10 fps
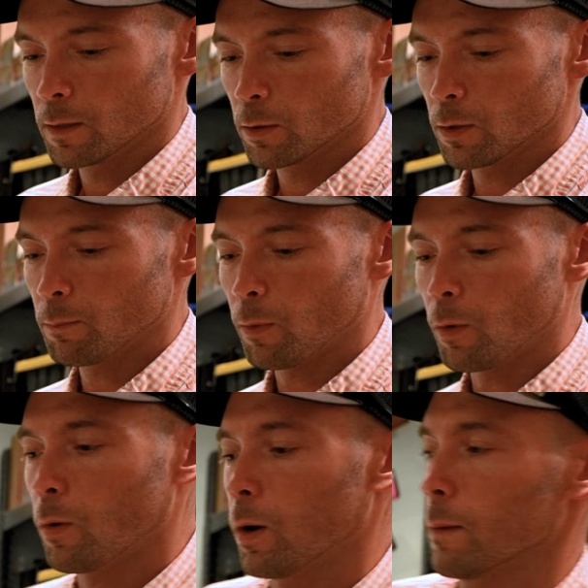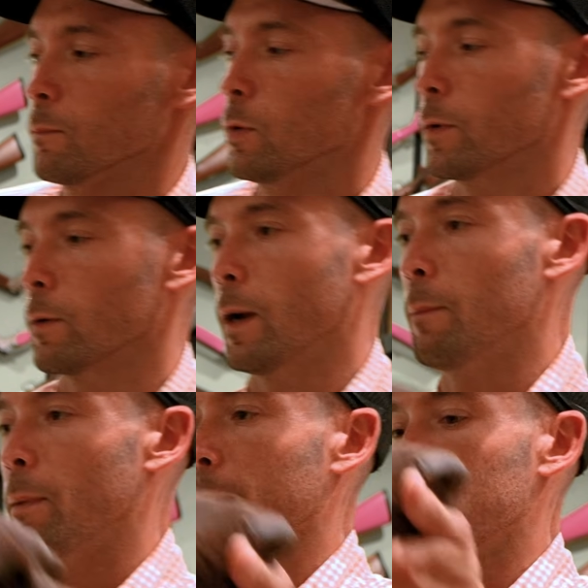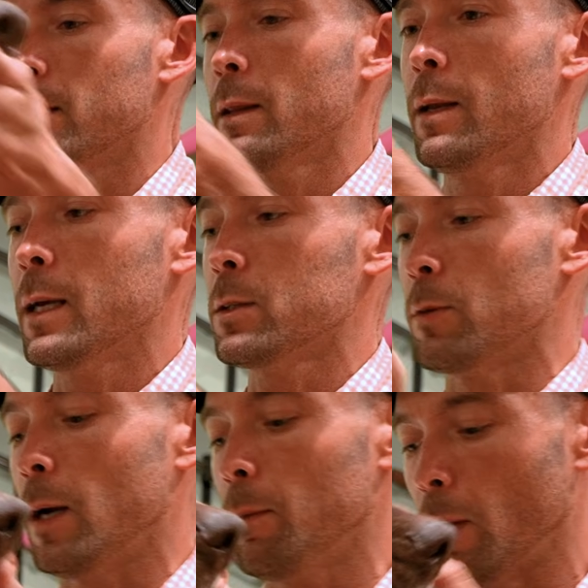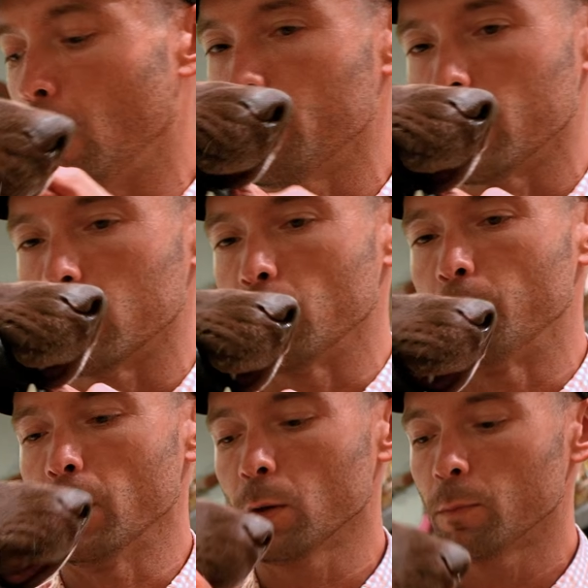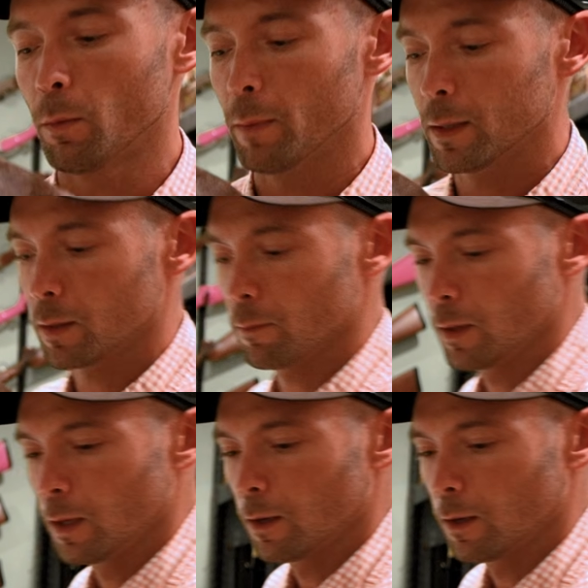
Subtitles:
Good boy. Moving right back into the next rep, helping to build momentum.